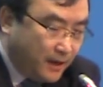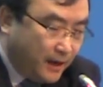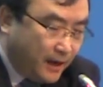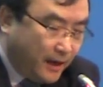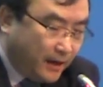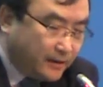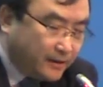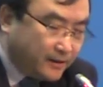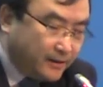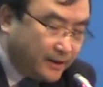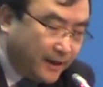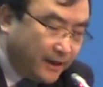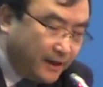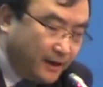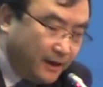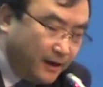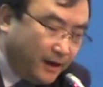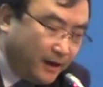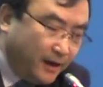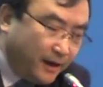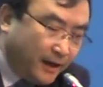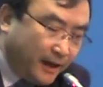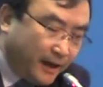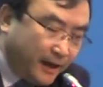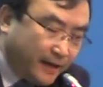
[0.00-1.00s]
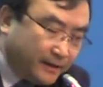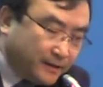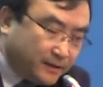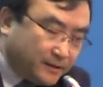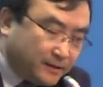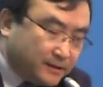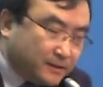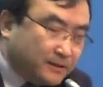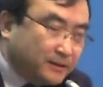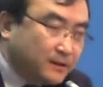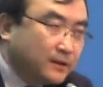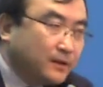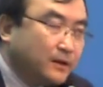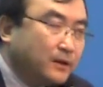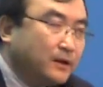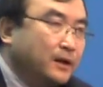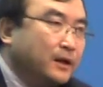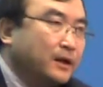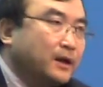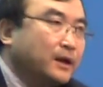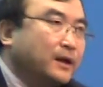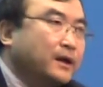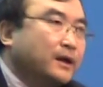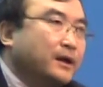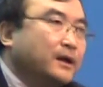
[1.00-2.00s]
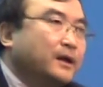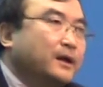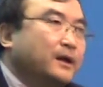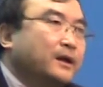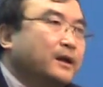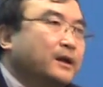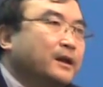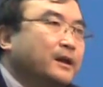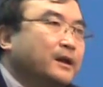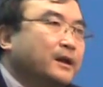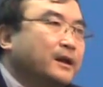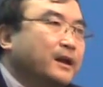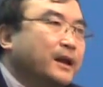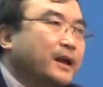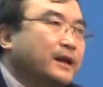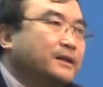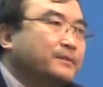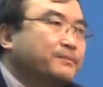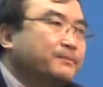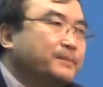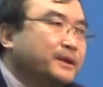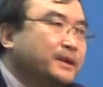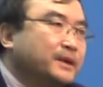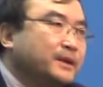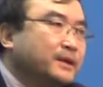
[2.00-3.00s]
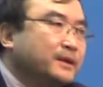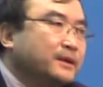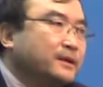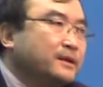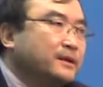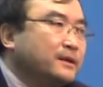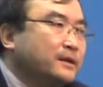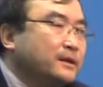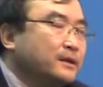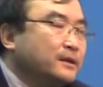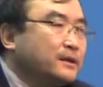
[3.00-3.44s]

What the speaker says: And then let me